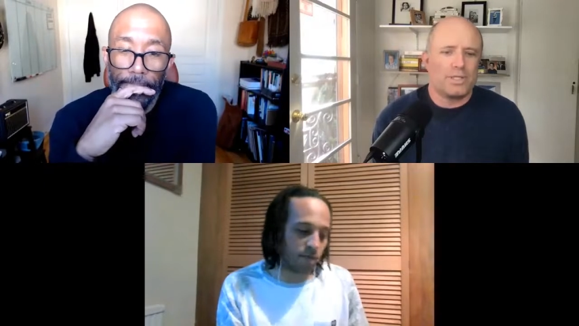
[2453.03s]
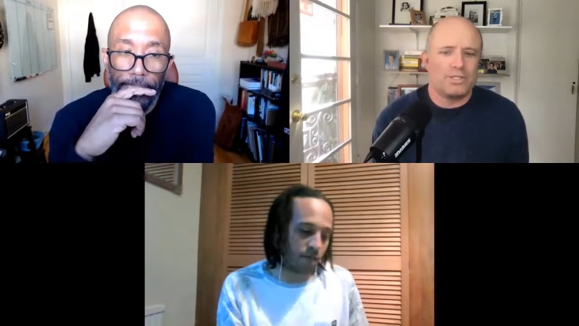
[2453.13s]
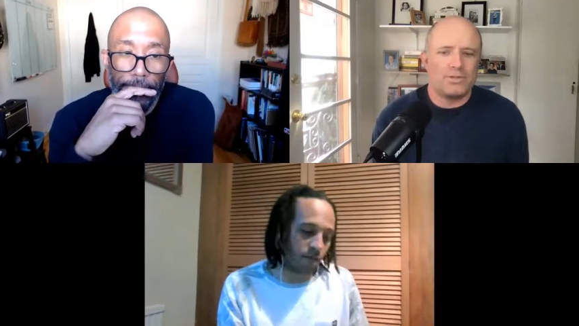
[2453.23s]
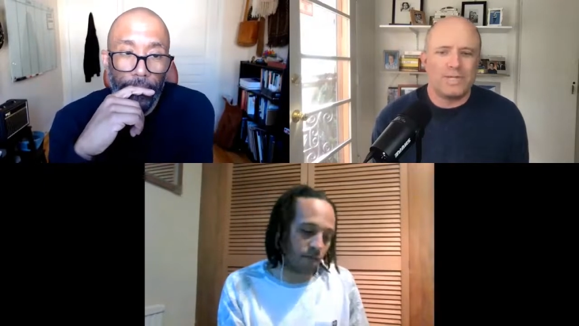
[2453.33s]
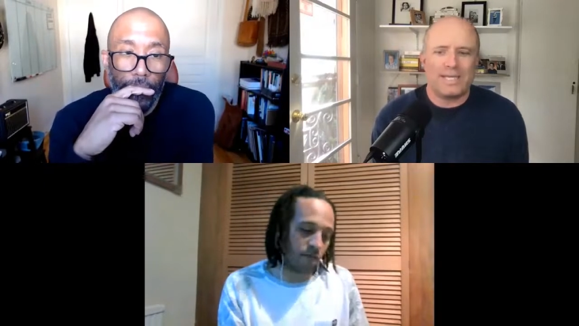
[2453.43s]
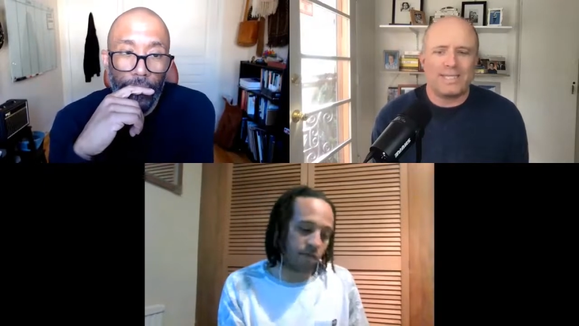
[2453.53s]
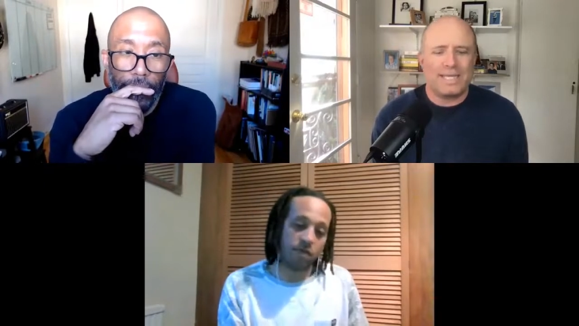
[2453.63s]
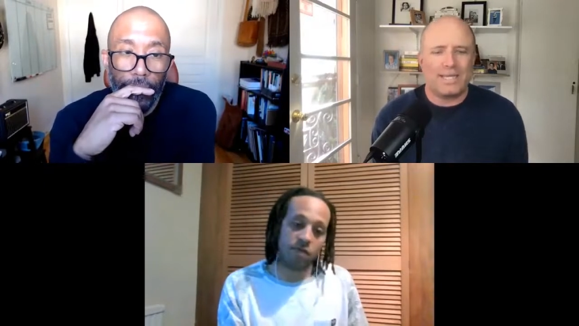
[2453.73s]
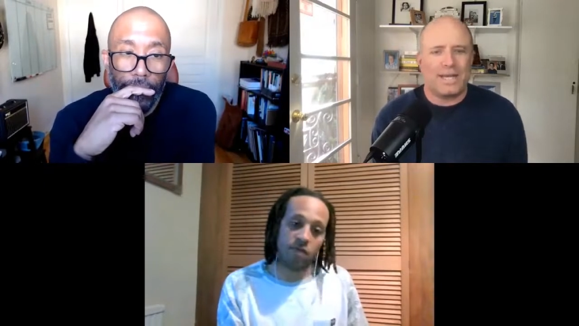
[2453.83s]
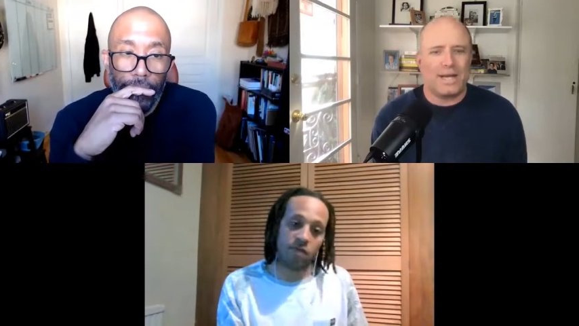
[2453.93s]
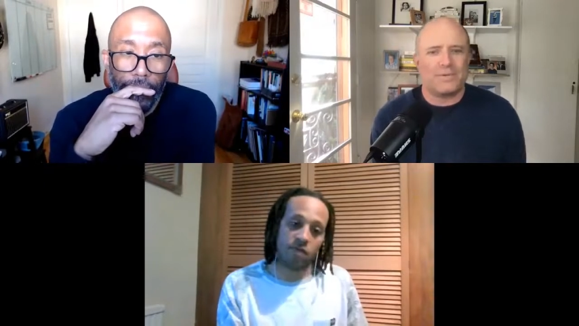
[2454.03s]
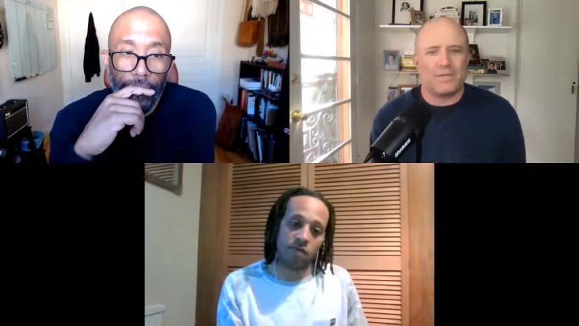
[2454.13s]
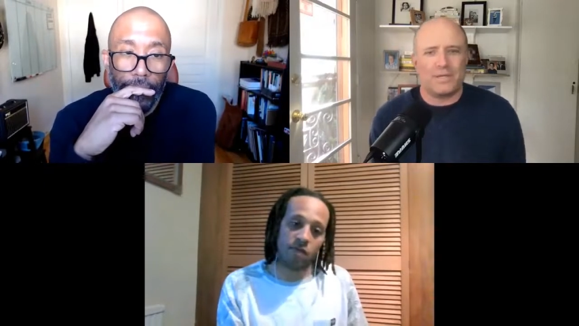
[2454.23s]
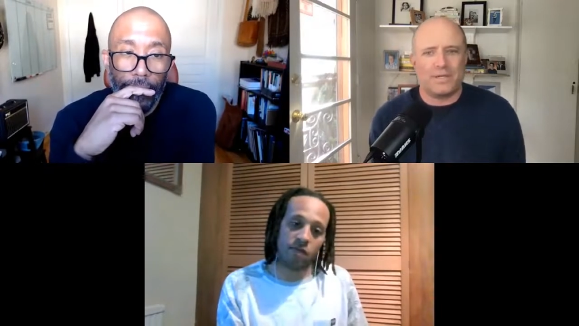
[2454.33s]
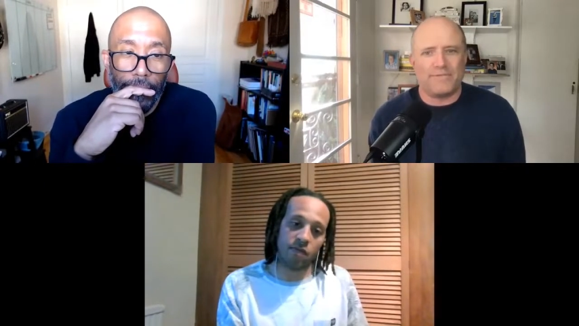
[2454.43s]
Speaker 1: what did you guys get
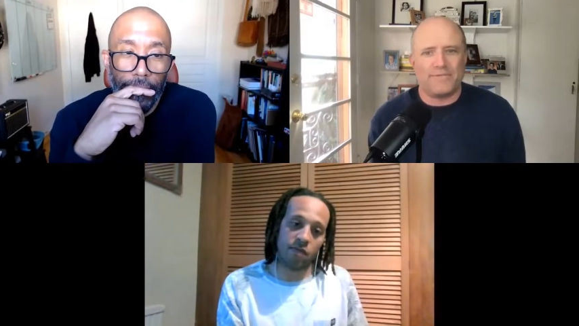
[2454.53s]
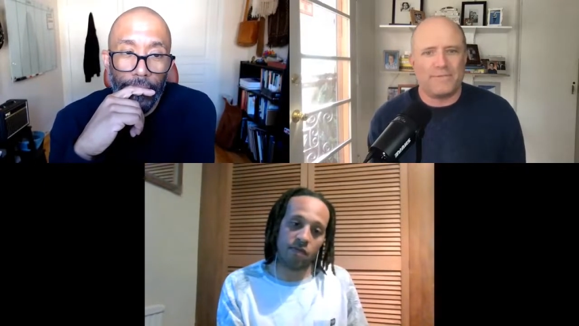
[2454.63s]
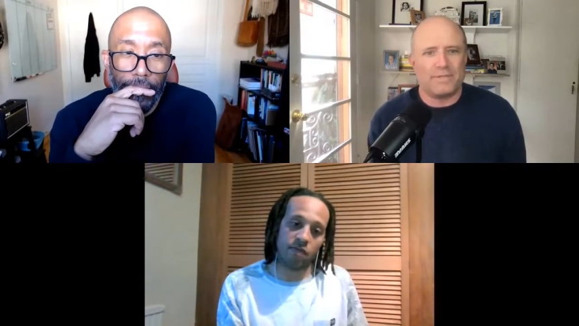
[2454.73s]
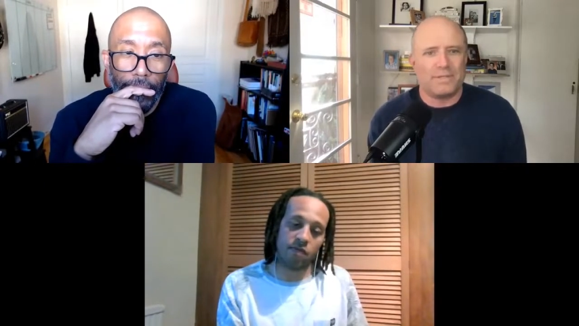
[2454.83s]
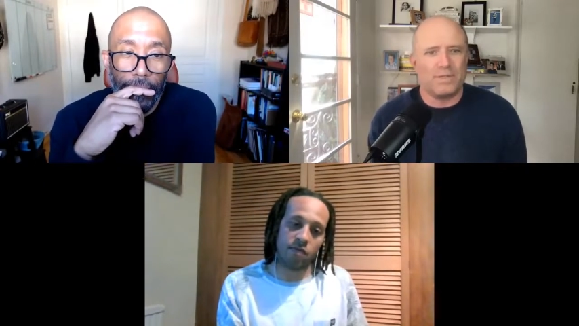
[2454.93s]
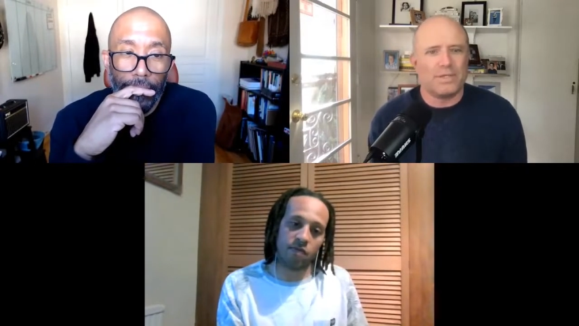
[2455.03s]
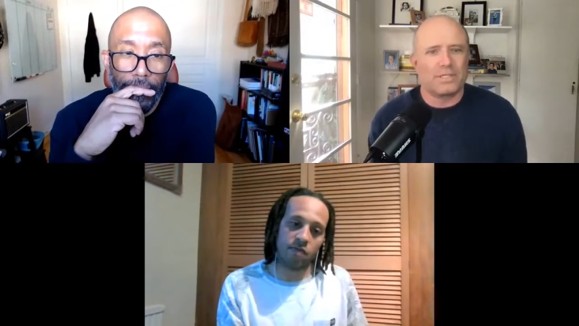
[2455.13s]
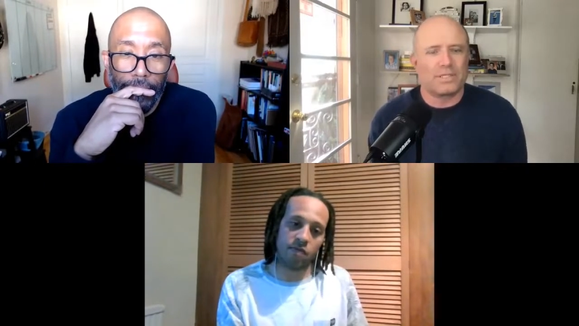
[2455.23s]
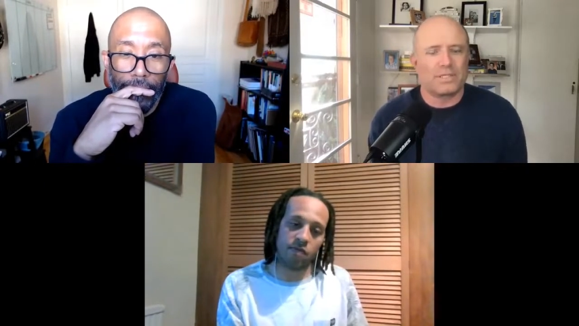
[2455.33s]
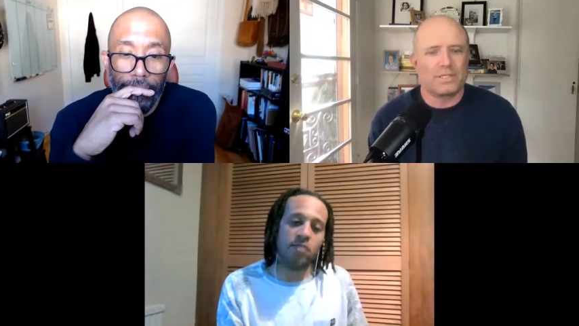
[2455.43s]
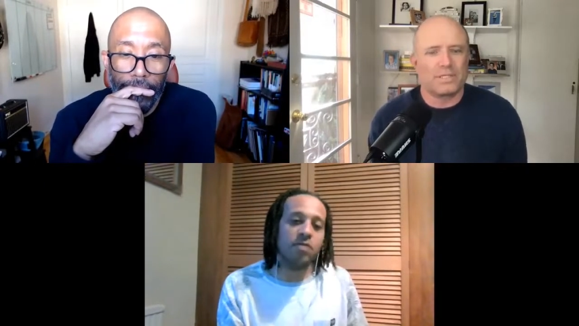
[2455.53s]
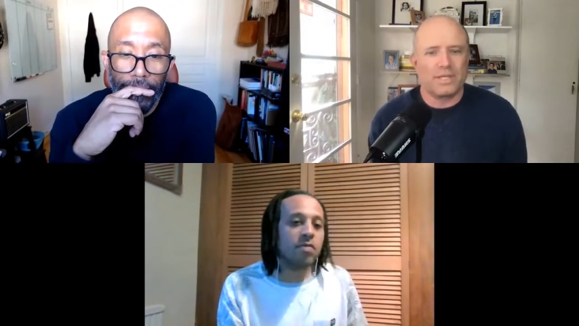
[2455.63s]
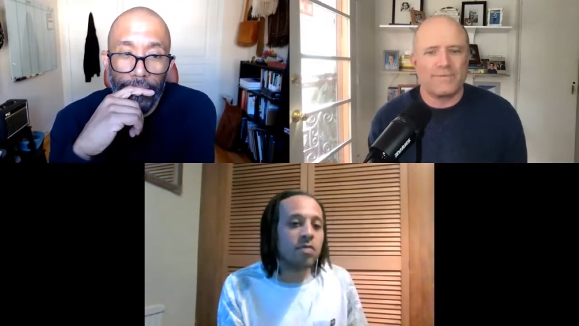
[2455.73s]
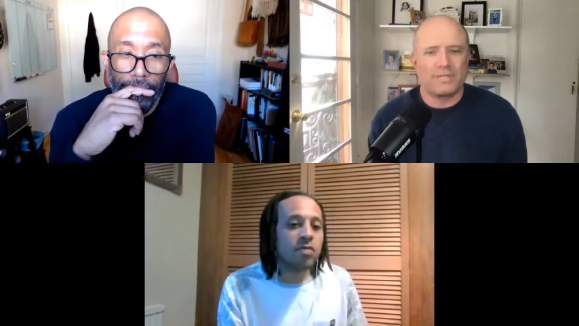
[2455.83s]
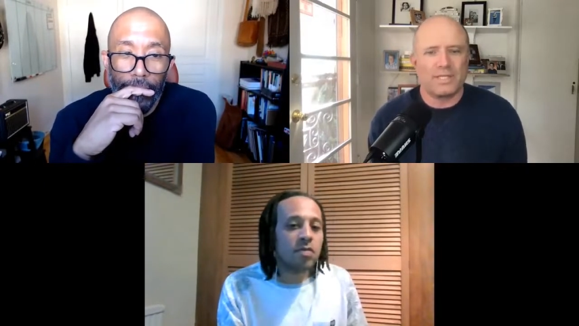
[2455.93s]
out of this
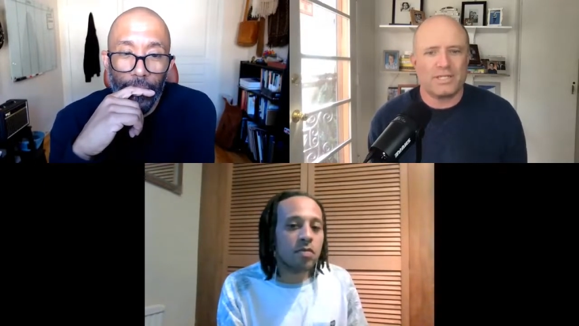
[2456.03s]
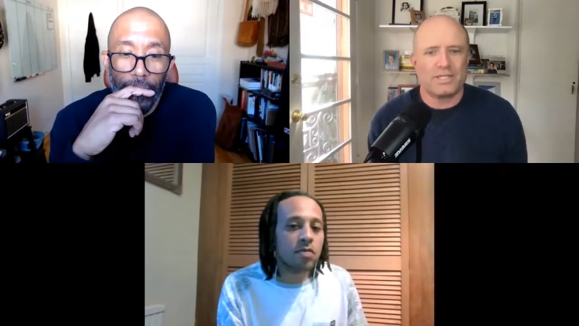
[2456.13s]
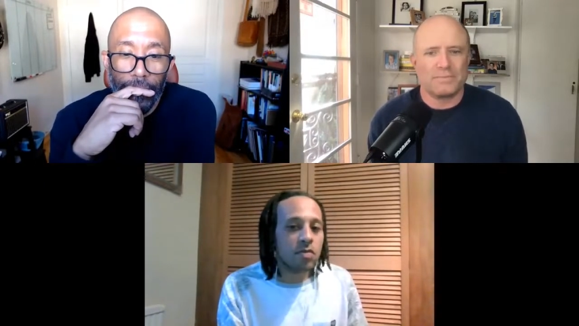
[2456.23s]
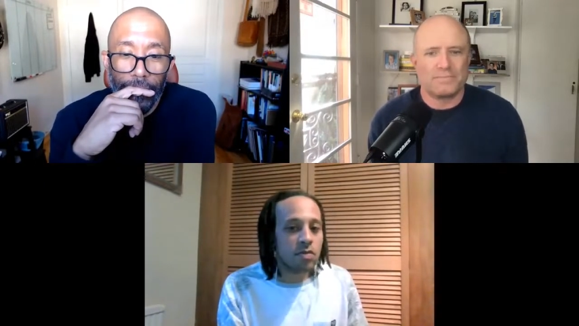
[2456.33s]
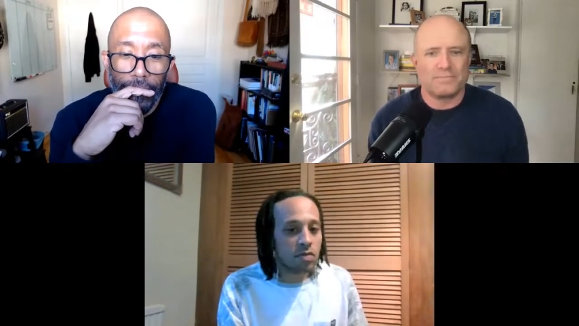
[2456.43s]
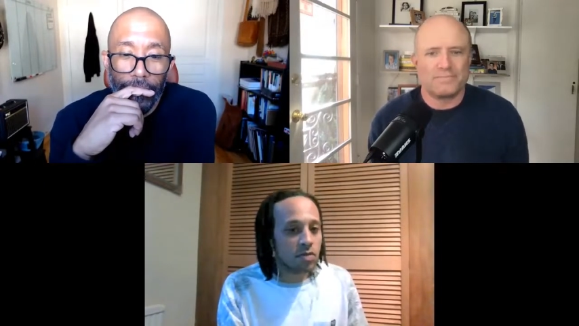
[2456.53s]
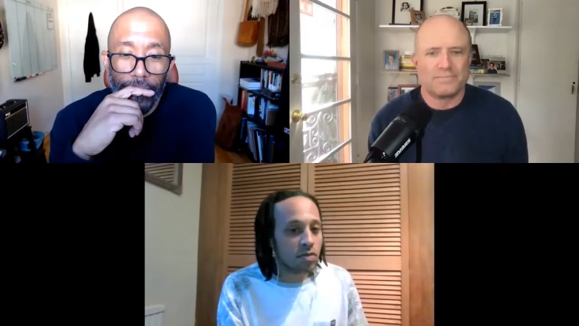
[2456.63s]
conversation?